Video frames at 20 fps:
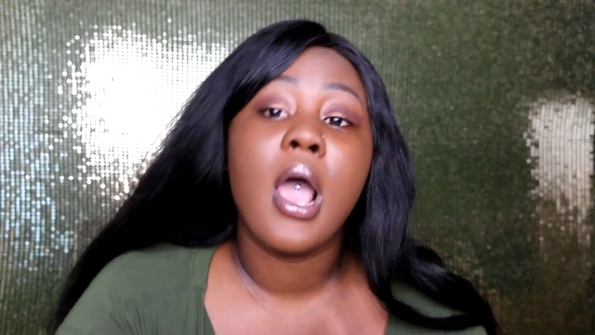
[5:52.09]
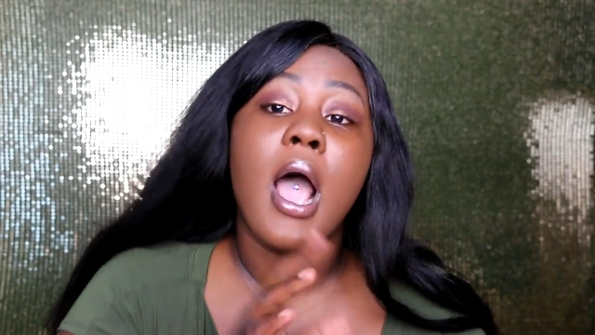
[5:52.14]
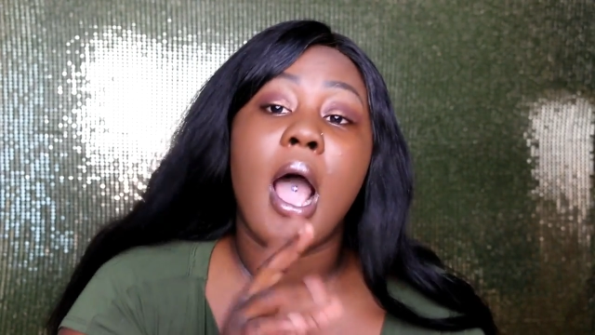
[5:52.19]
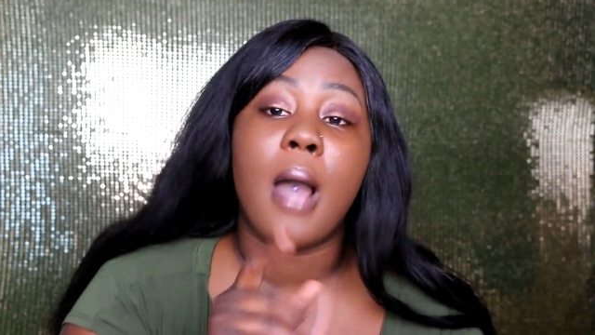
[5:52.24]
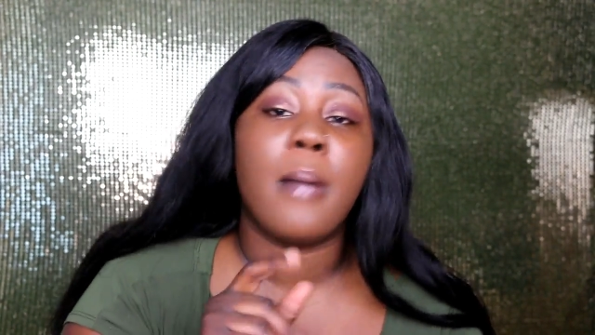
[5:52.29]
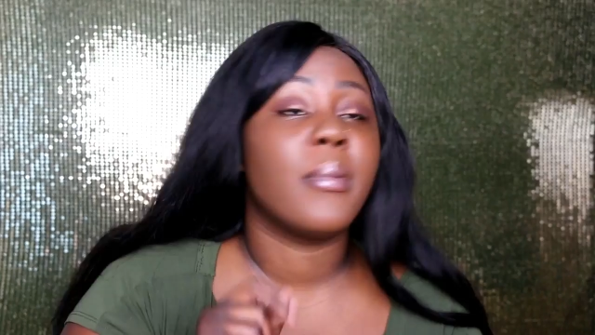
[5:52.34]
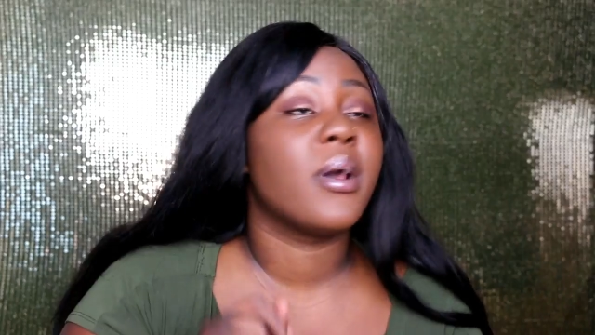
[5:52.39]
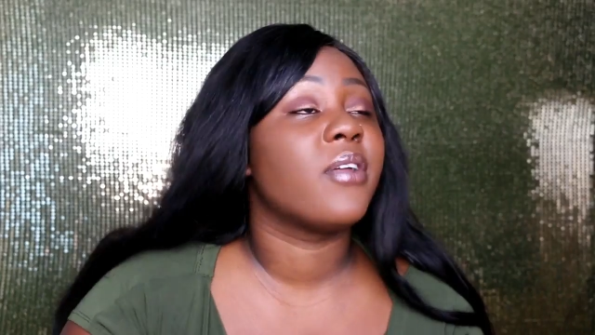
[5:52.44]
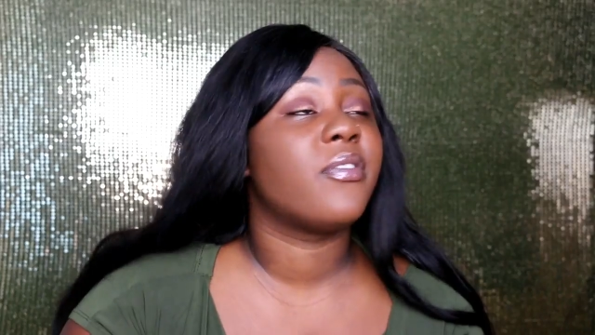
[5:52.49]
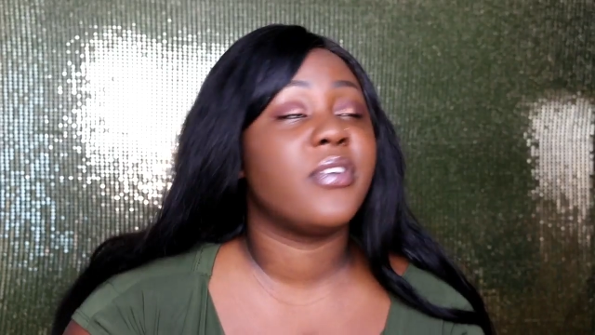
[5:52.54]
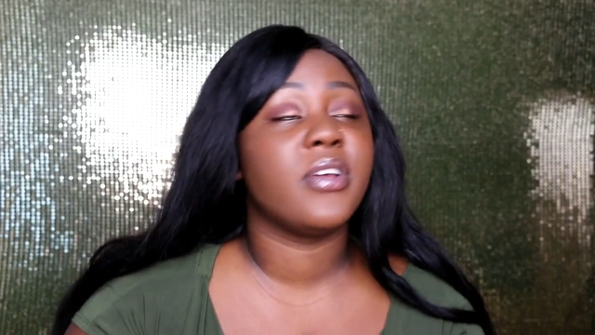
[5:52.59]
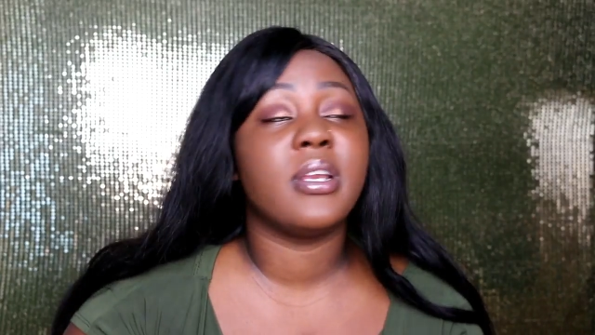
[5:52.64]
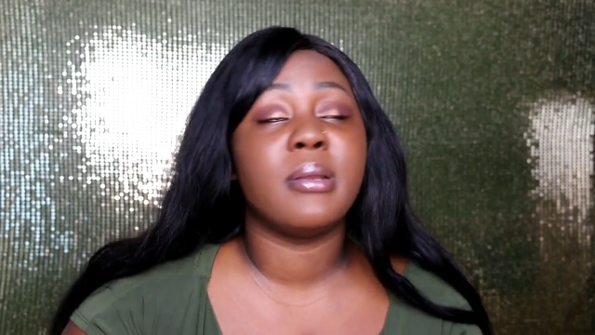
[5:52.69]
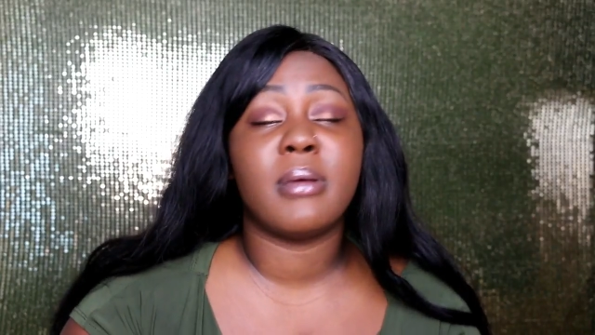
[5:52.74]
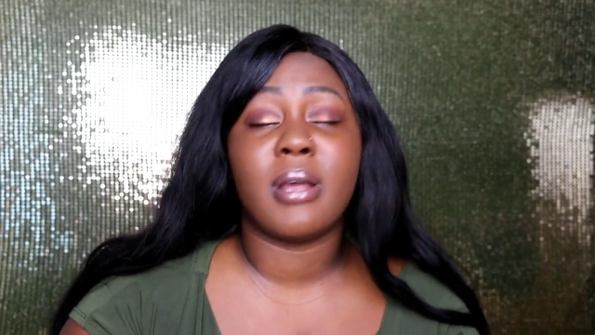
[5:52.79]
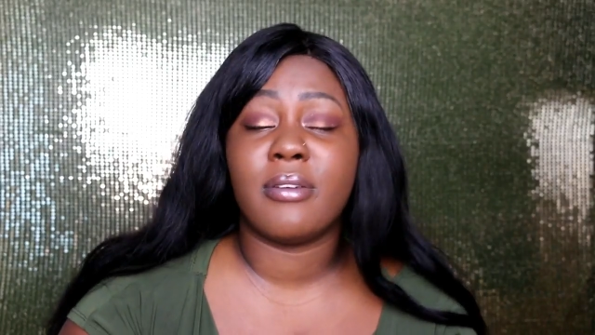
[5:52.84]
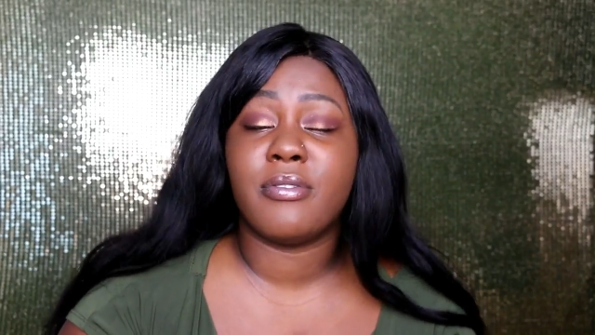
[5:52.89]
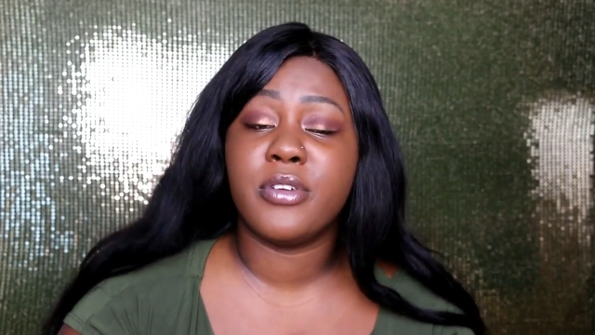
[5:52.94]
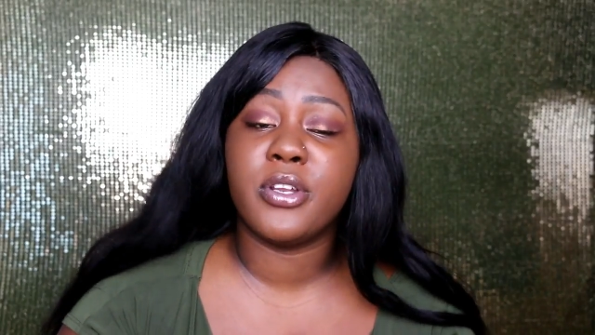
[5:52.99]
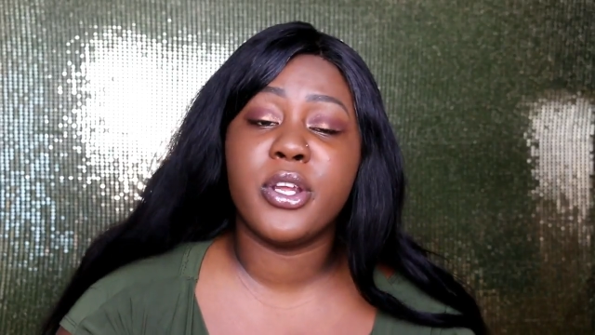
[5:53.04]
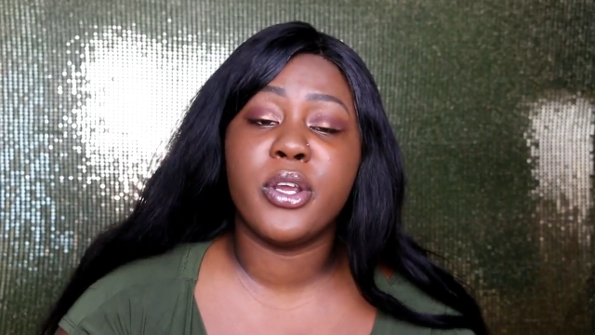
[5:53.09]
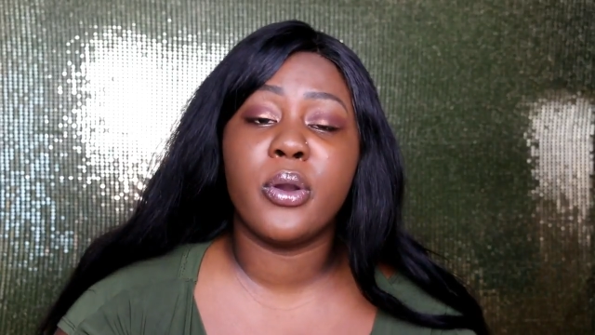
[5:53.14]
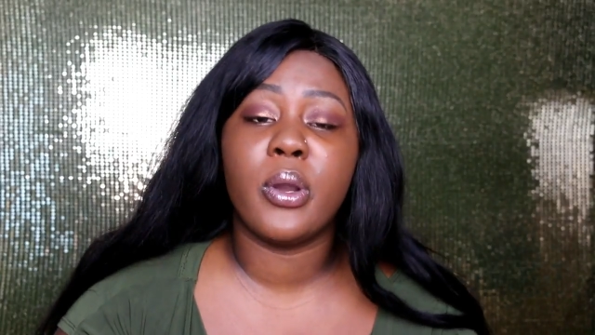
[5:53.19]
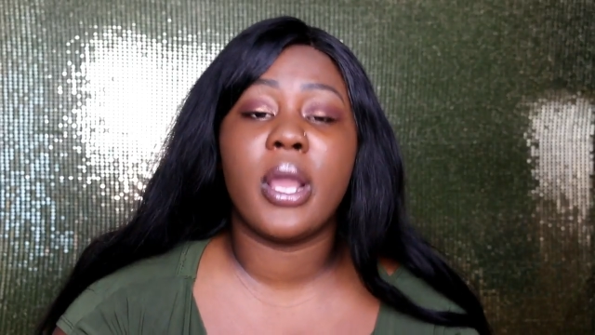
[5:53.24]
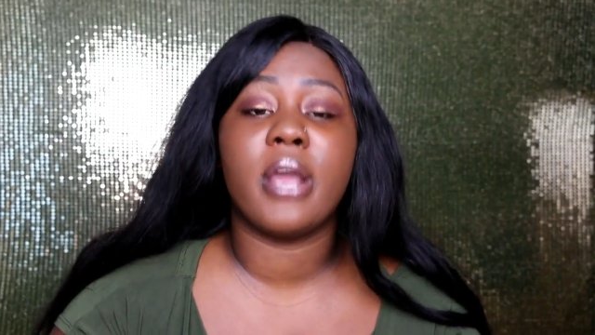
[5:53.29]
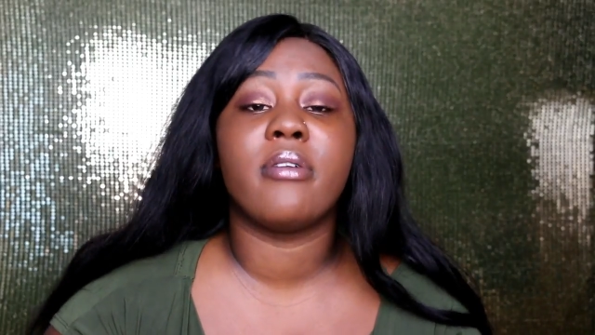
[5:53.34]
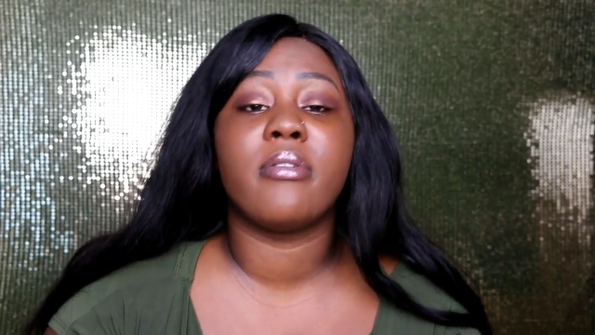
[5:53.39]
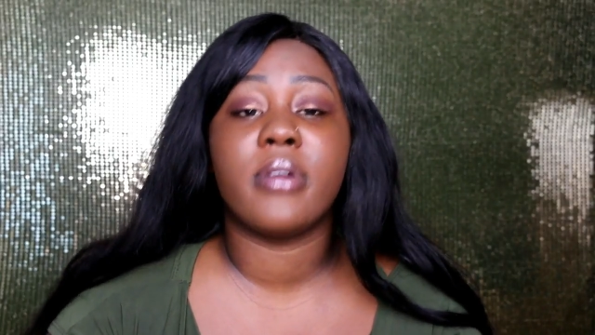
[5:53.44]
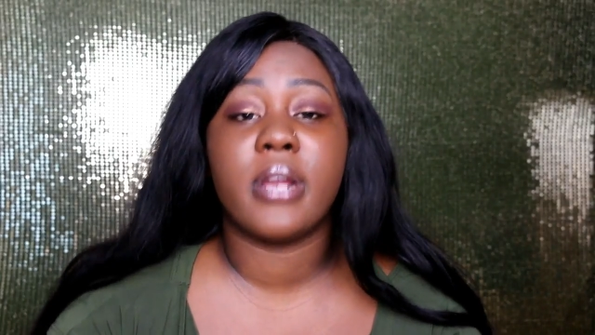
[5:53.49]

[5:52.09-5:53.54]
I'm about to film that video and